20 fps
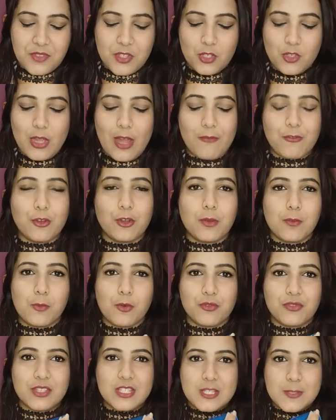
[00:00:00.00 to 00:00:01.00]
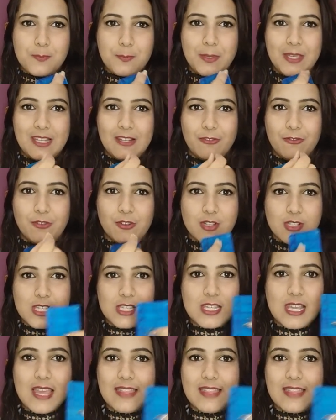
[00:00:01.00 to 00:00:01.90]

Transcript: You have to remove this peel first